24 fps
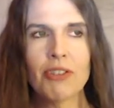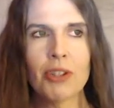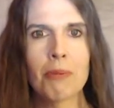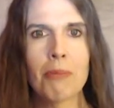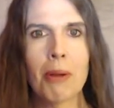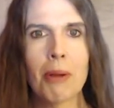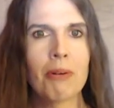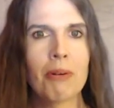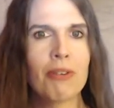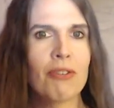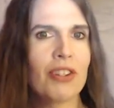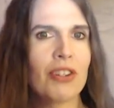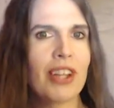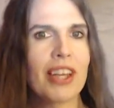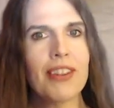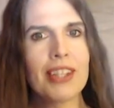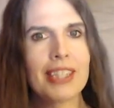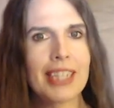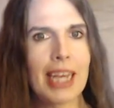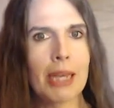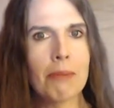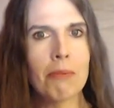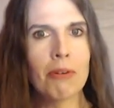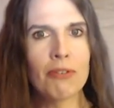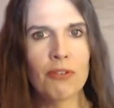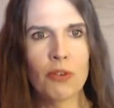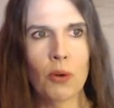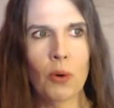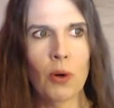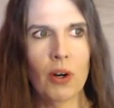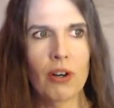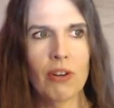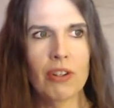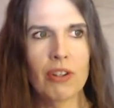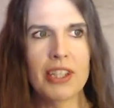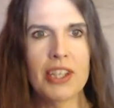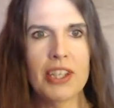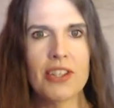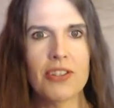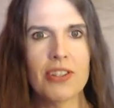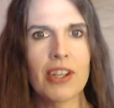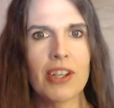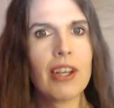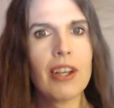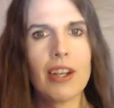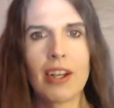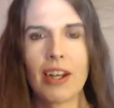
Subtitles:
to remember for like the day before, or at least